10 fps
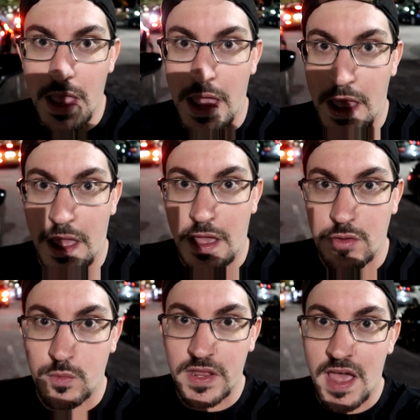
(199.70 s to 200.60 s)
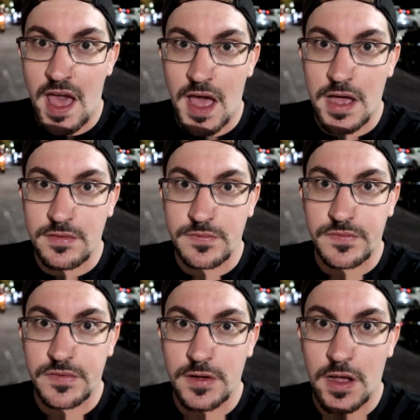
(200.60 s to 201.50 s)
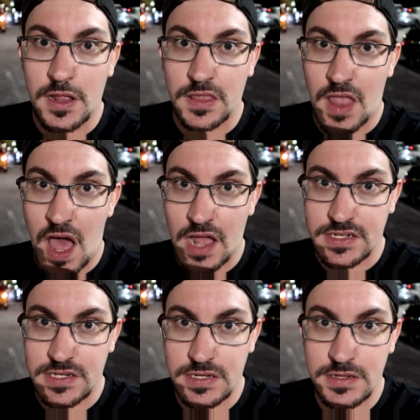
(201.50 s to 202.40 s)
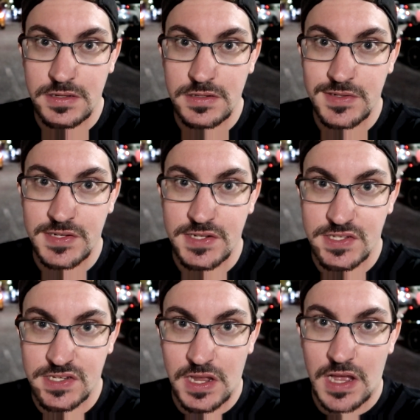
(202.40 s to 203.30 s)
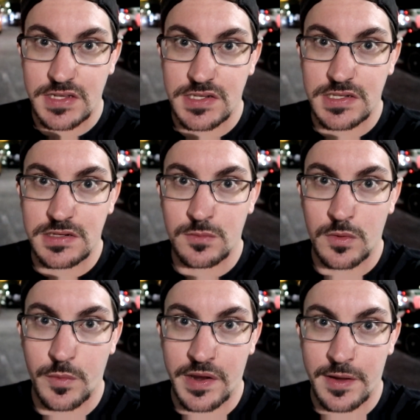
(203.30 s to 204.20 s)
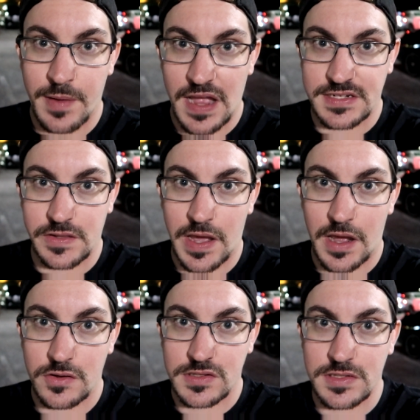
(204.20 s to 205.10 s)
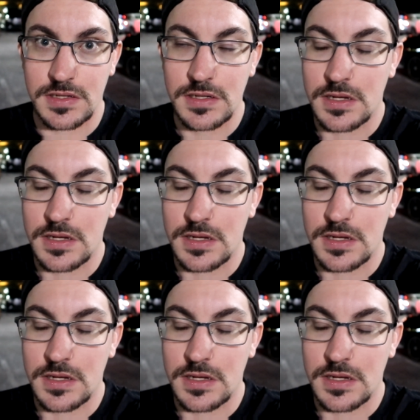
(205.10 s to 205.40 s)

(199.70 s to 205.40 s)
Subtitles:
and we have a lot to discuss when we get back to the house.